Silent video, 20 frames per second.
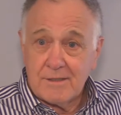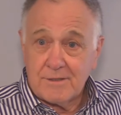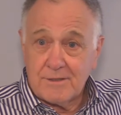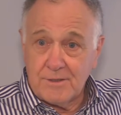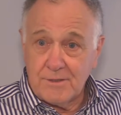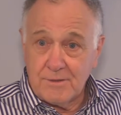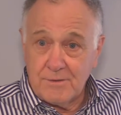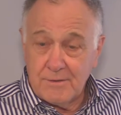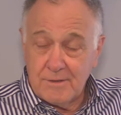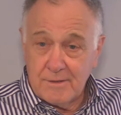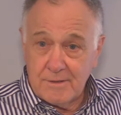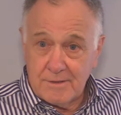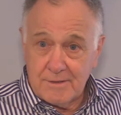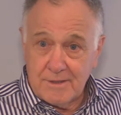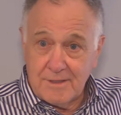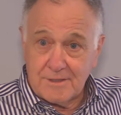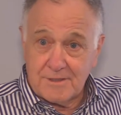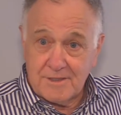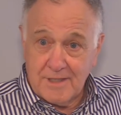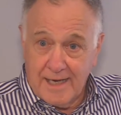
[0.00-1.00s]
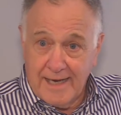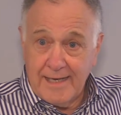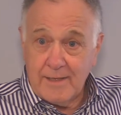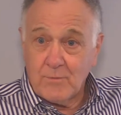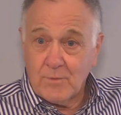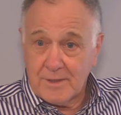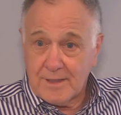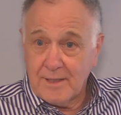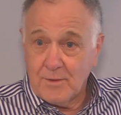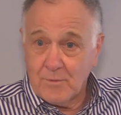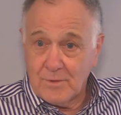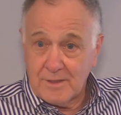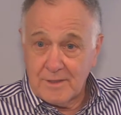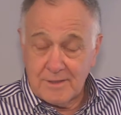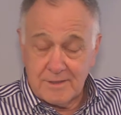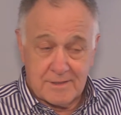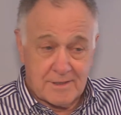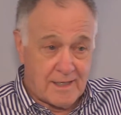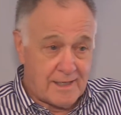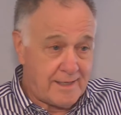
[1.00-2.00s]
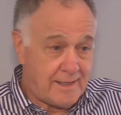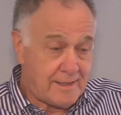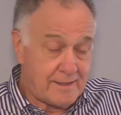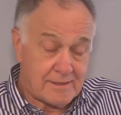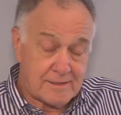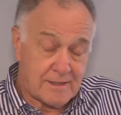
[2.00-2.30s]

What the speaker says: to decide what they were deciding.